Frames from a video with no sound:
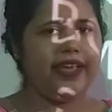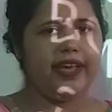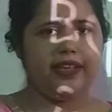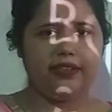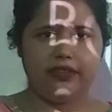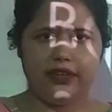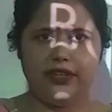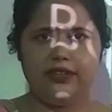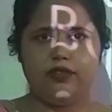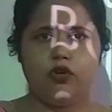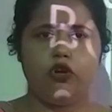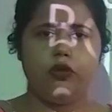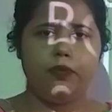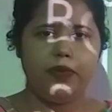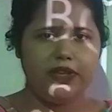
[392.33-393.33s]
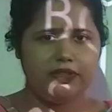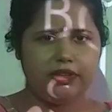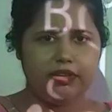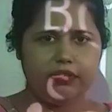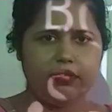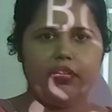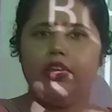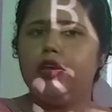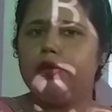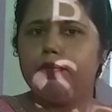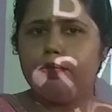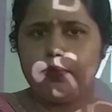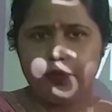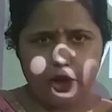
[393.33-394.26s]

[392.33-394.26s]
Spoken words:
STs or BCs?